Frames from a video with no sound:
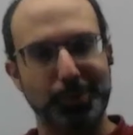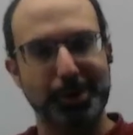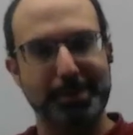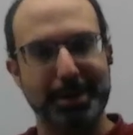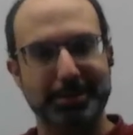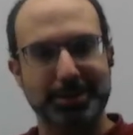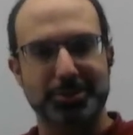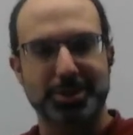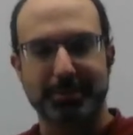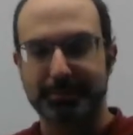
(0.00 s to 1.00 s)
Welcome back, ladies
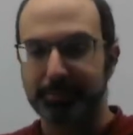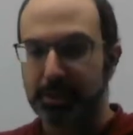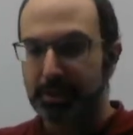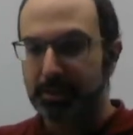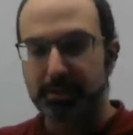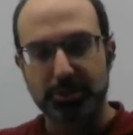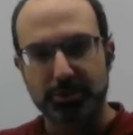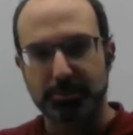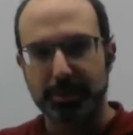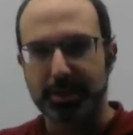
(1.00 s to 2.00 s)
and gentlemen. This
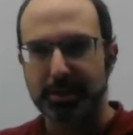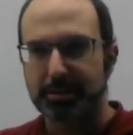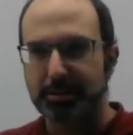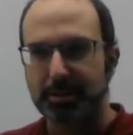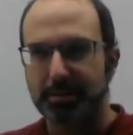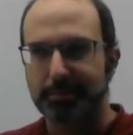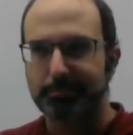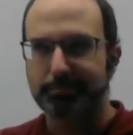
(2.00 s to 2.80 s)
should be the